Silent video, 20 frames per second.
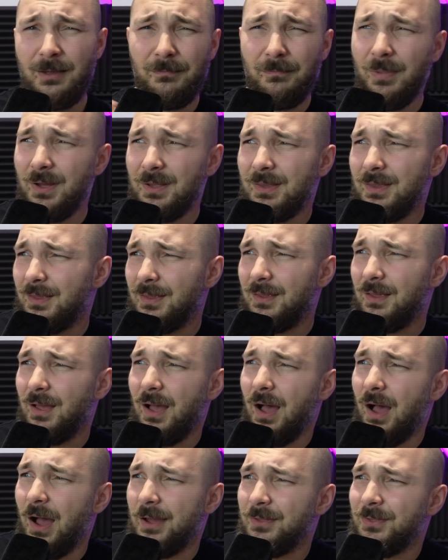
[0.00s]
But
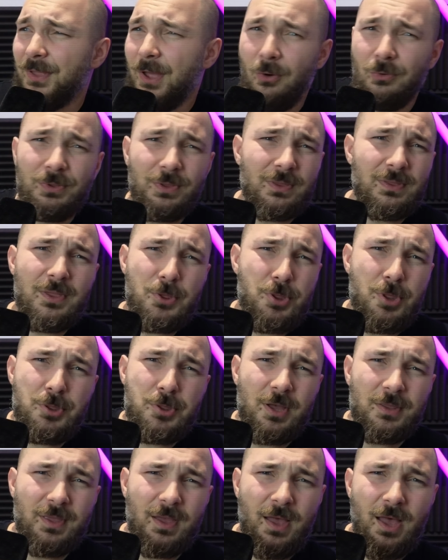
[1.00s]
I doubt this is
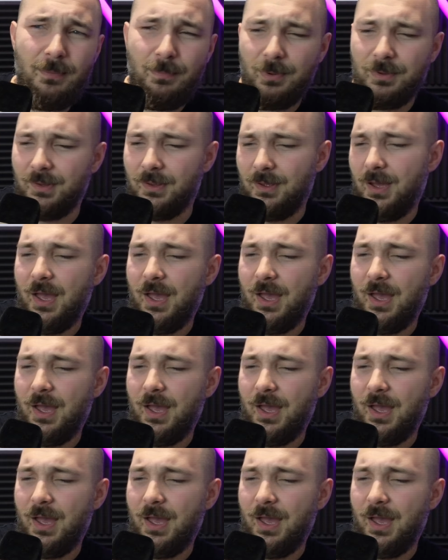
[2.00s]
gonna happen.